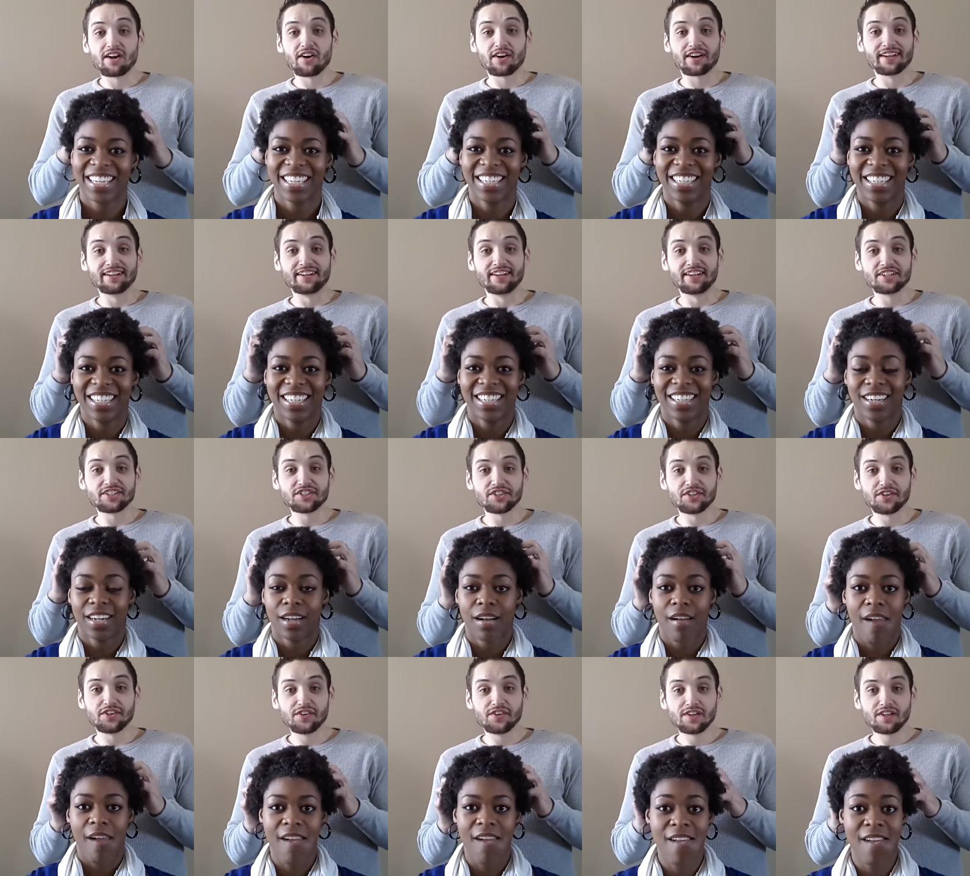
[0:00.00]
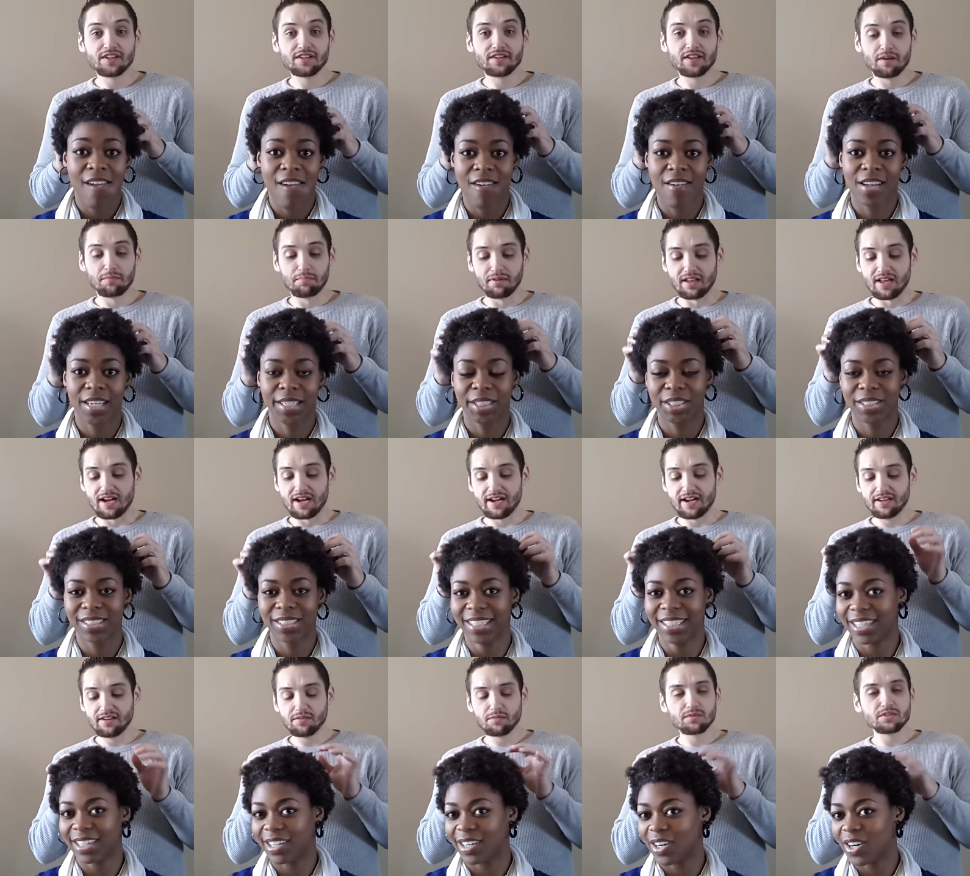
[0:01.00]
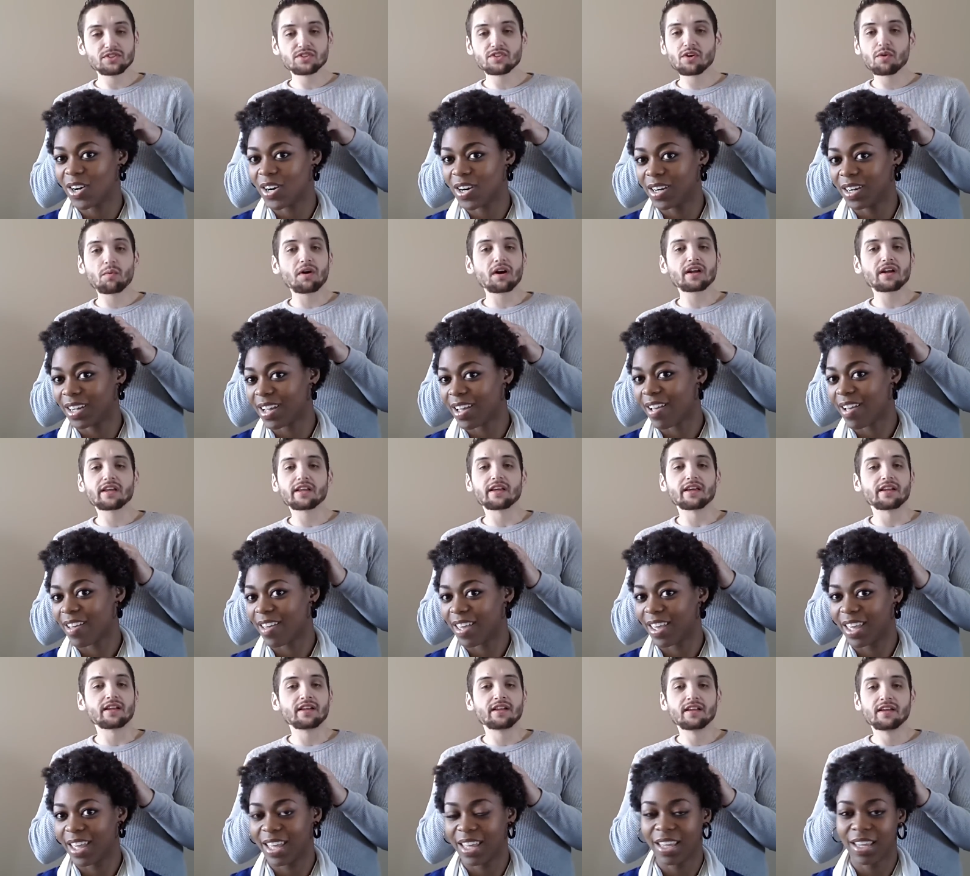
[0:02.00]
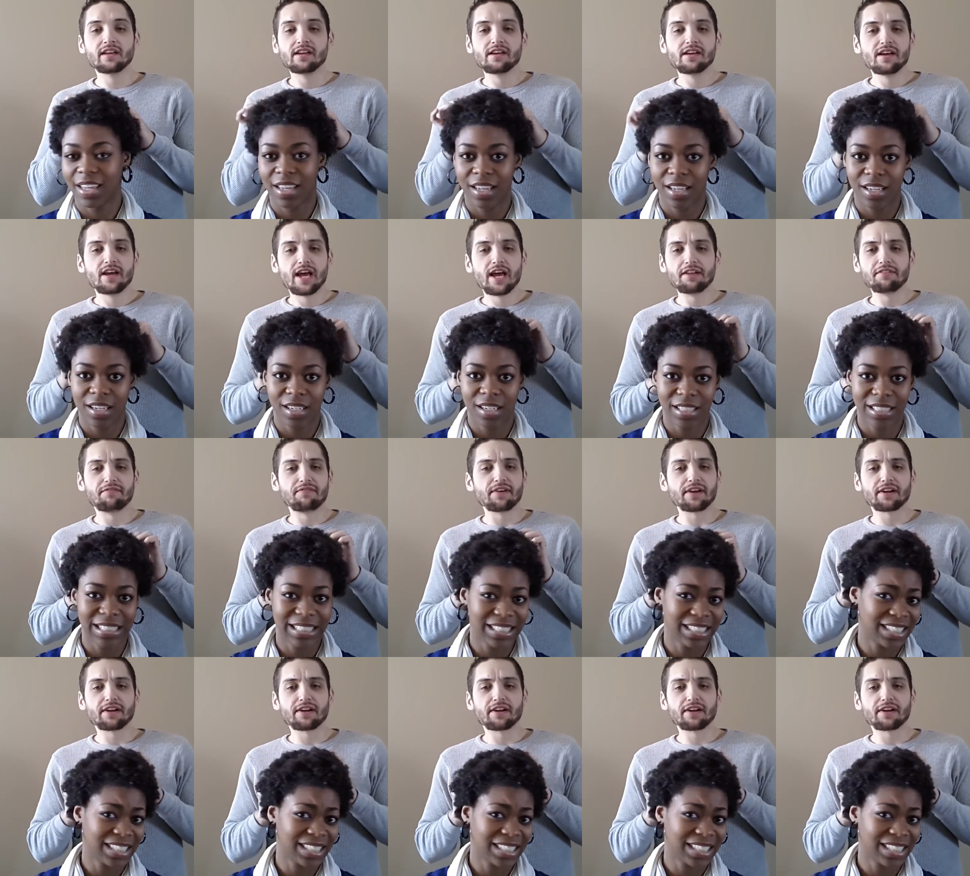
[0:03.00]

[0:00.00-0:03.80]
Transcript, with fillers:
Speaker 1: got our conditioner applied, we're just going to work it in and